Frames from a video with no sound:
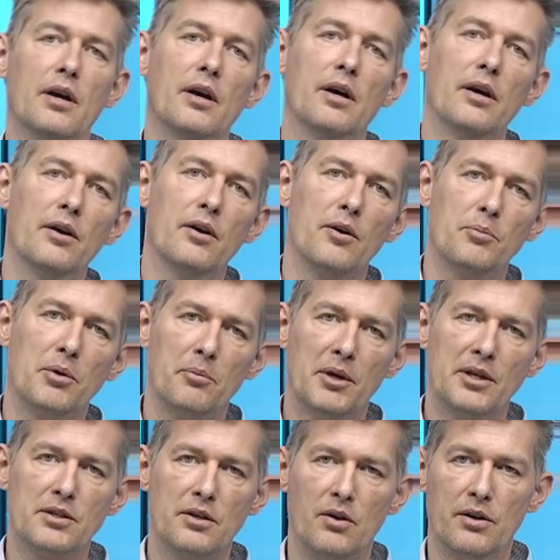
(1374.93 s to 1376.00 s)

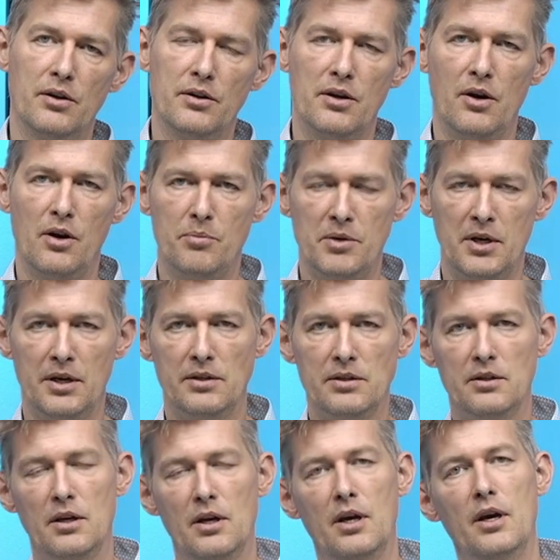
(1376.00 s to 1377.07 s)
permission on the
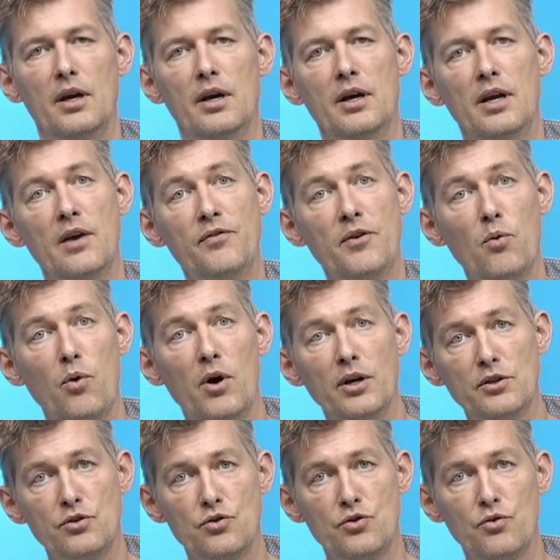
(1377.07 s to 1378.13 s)
object. If you
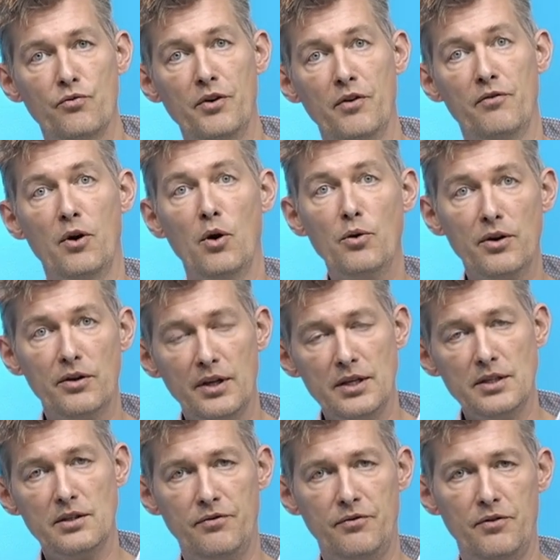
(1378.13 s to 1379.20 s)
want to revoke
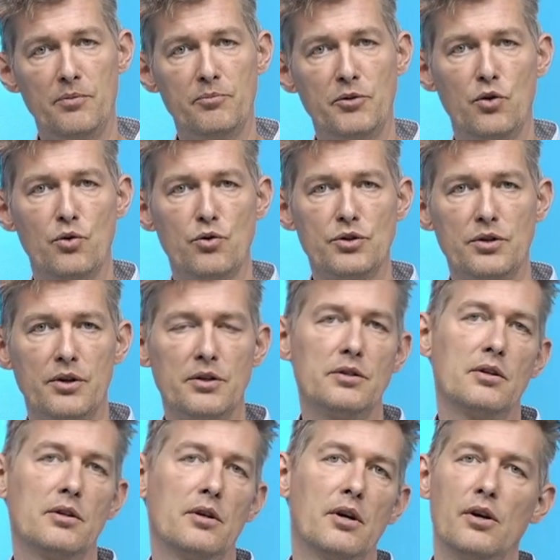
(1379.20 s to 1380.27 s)
this from
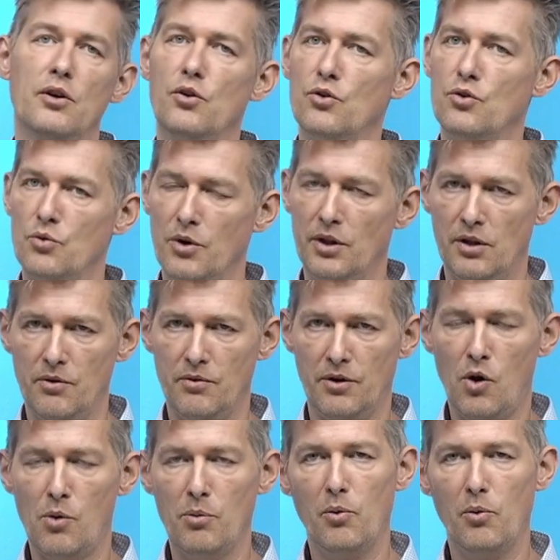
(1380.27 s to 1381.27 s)
users, you do it the normal